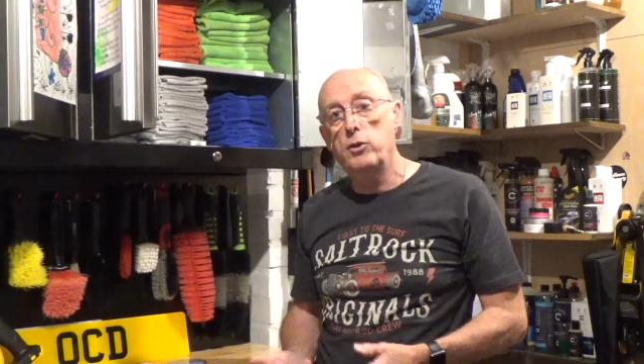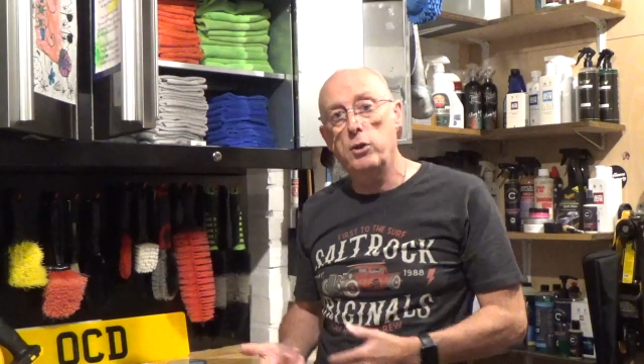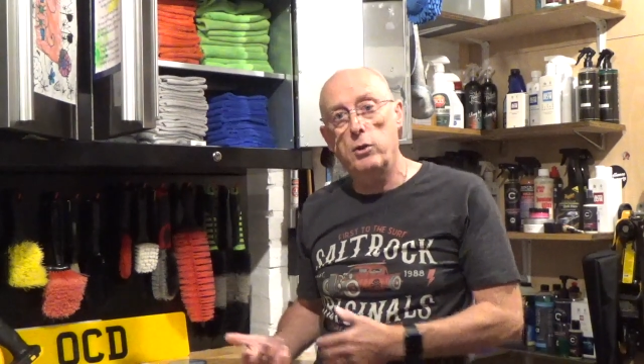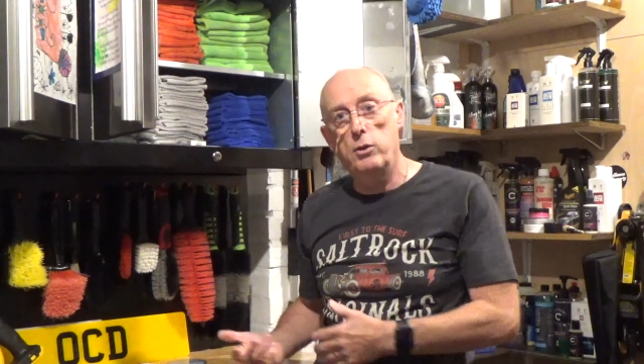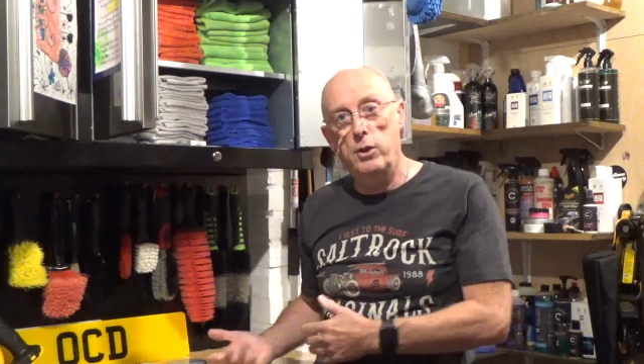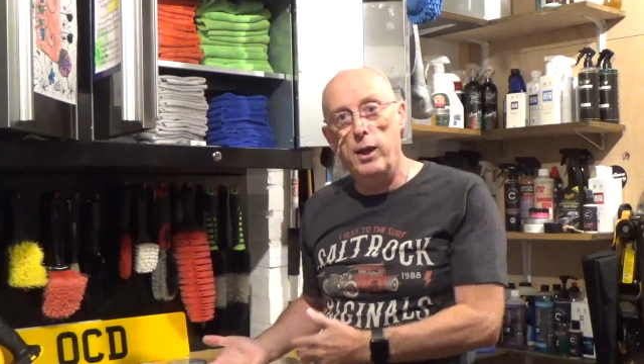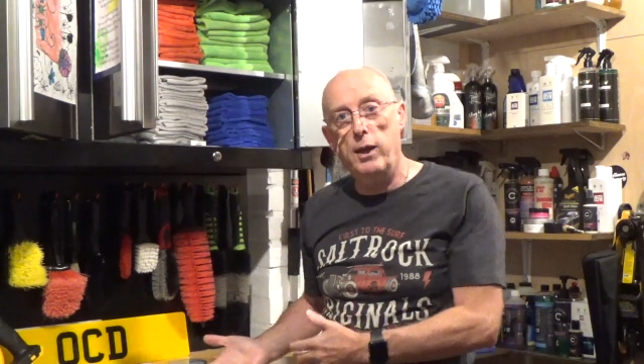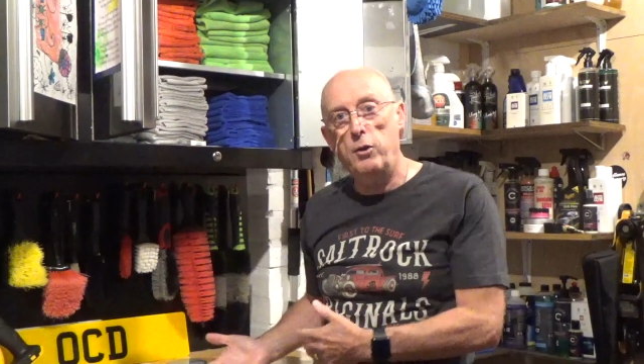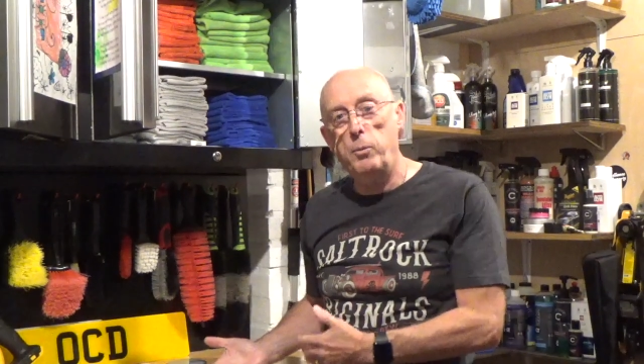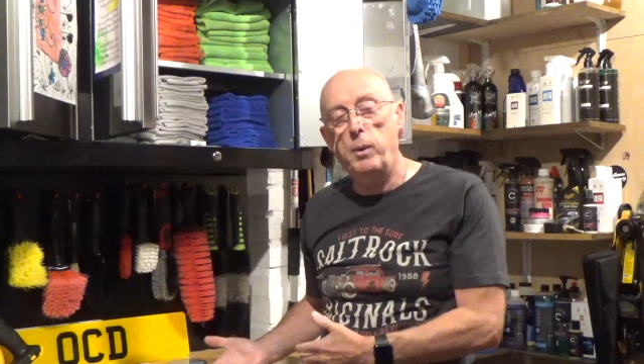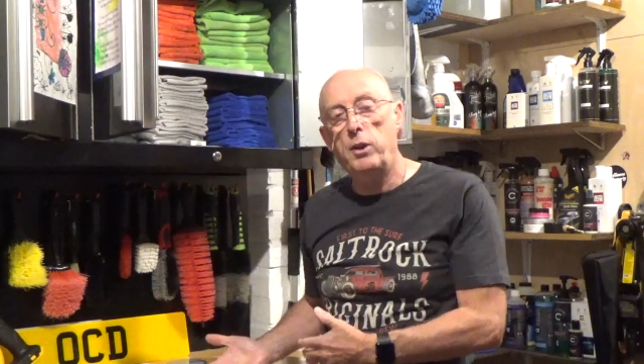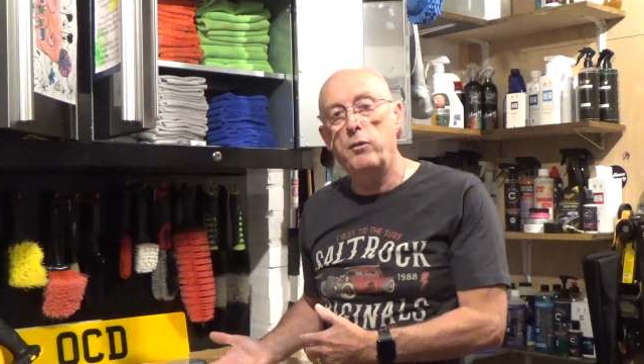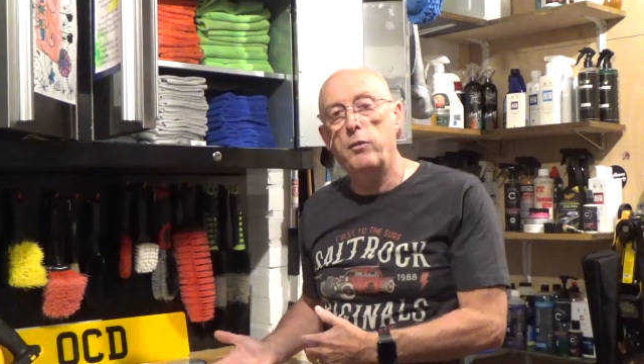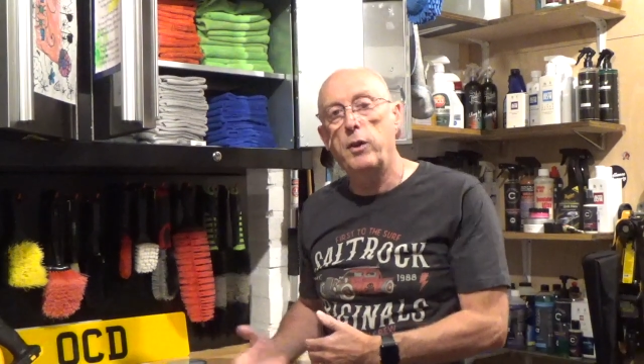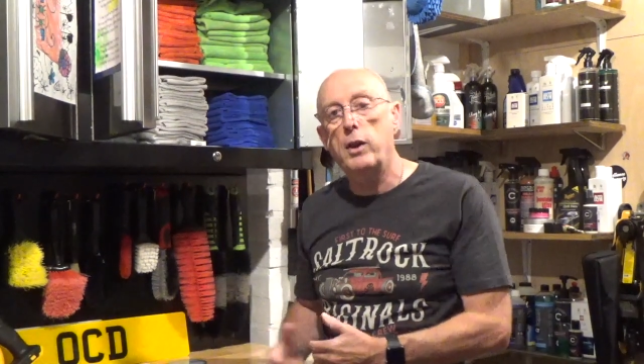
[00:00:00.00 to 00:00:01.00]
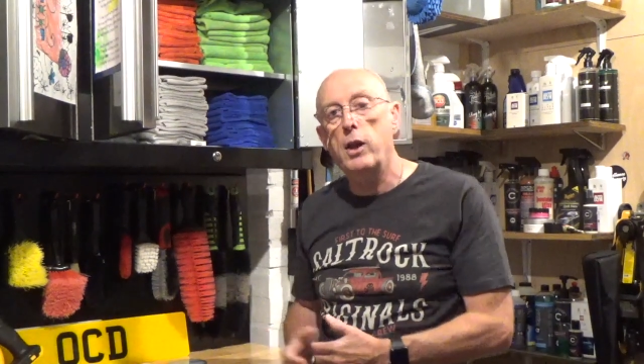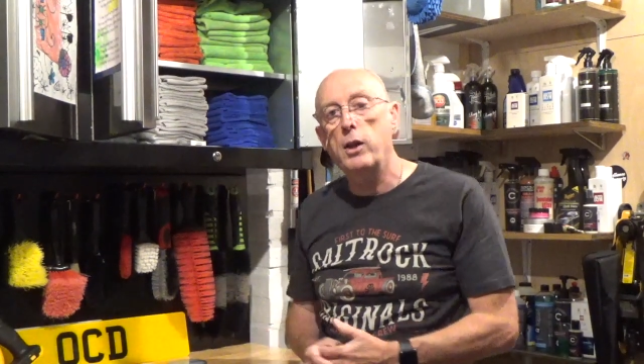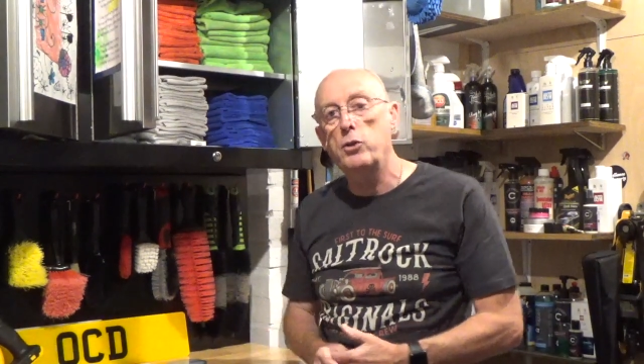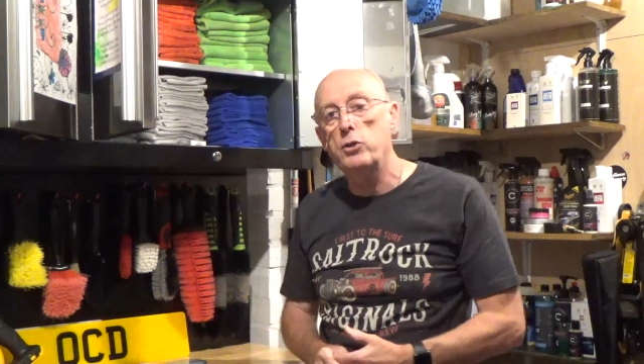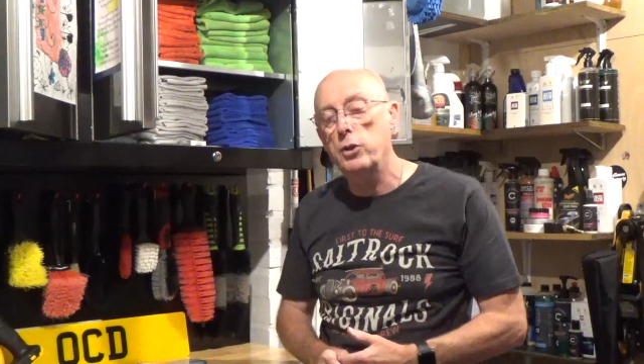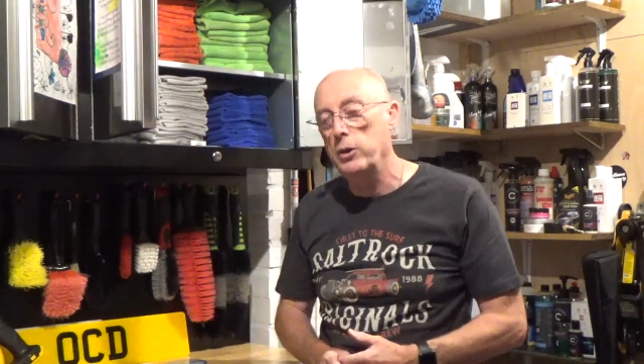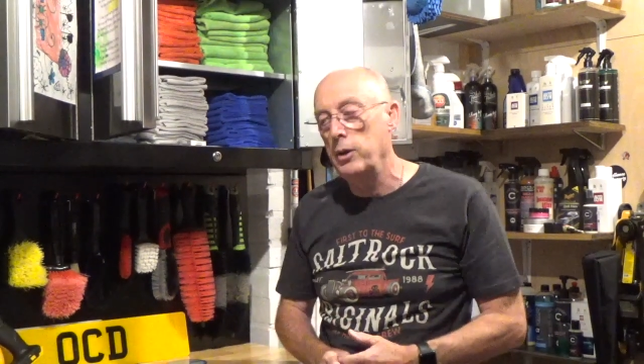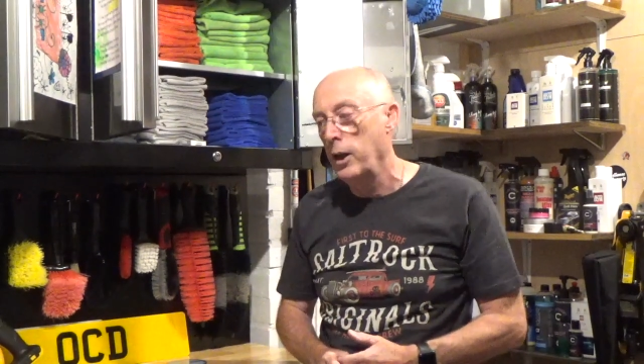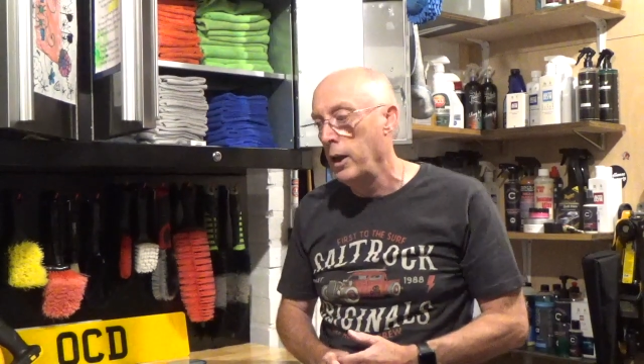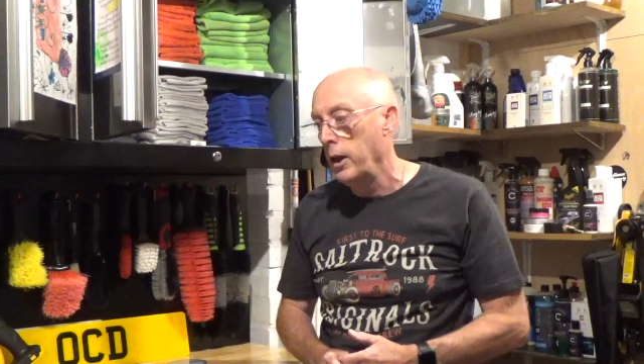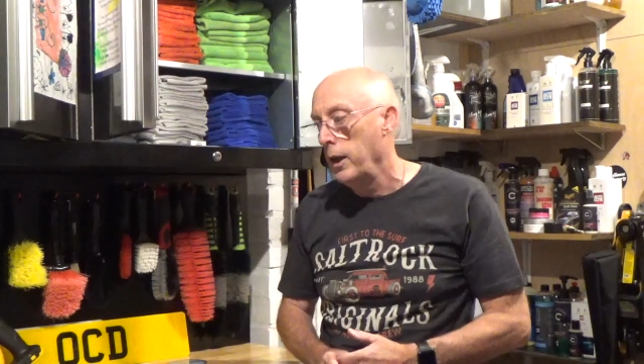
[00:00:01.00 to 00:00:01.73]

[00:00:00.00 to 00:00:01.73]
to their specification,